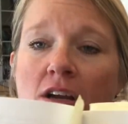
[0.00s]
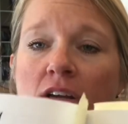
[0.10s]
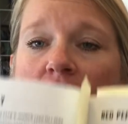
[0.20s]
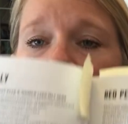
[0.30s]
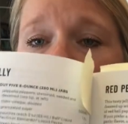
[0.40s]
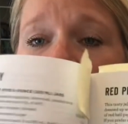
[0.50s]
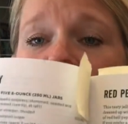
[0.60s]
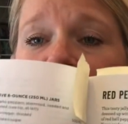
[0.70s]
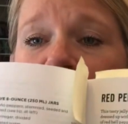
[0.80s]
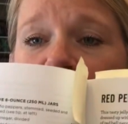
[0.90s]
So what I
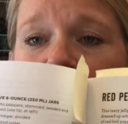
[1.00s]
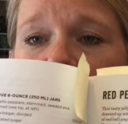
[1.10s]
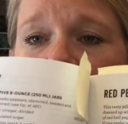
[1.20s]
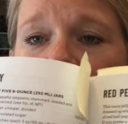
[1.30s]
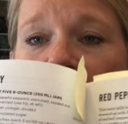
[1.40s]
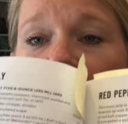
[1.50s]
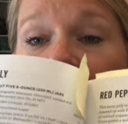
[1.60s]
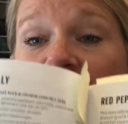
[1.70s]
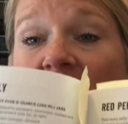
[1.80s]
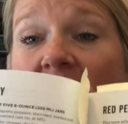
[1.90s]
have done
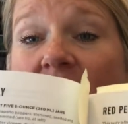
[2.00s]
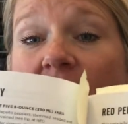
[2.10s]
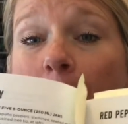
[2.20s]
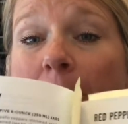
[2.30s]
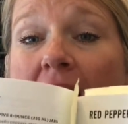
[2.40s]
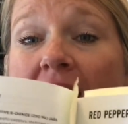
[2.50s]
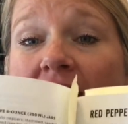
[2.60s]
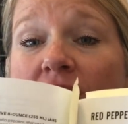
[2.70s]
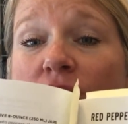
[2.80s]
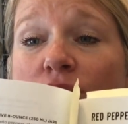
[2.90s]
is I have
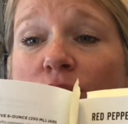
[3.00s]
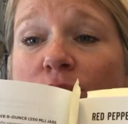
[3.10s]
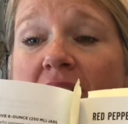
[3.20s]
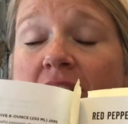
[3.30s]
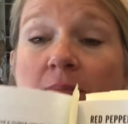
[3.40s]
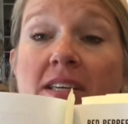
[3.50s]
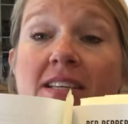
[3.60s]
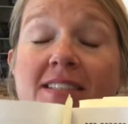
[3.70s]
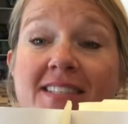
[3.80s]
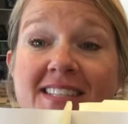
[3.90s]
combined the two
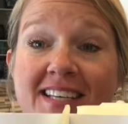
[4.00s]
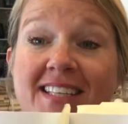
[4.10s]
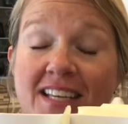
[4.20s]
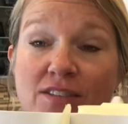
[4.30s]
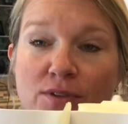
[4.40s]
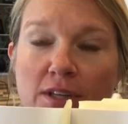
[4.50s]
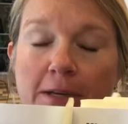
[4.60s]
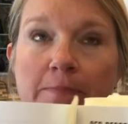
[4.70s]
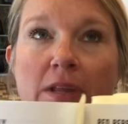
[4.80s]
recipes successfully.